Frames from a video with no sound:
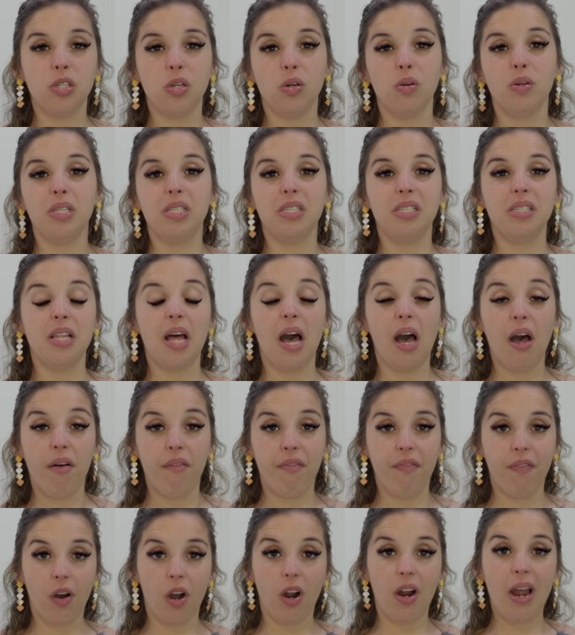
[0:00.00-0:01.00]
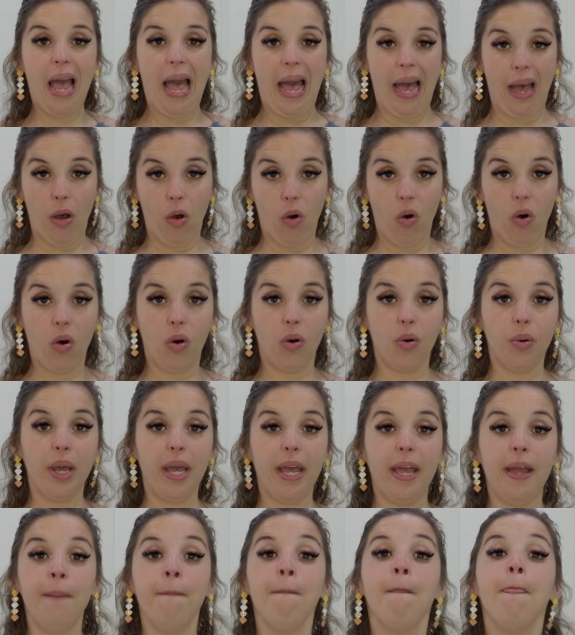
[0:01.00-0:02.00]
So it's not far at all,
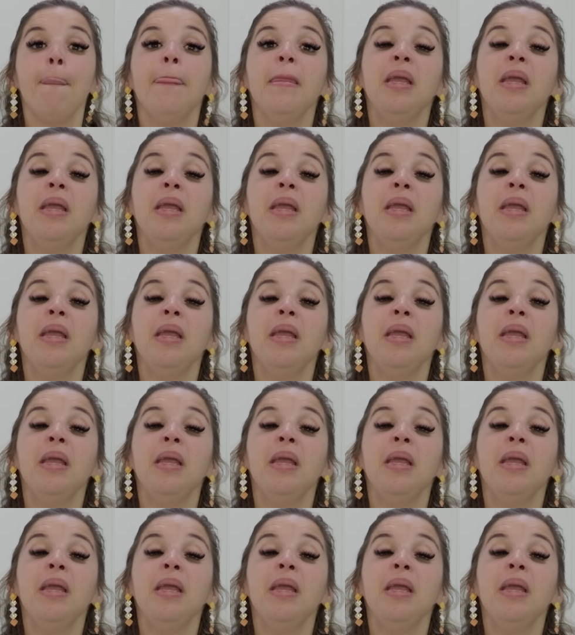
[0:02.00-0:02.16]
okay?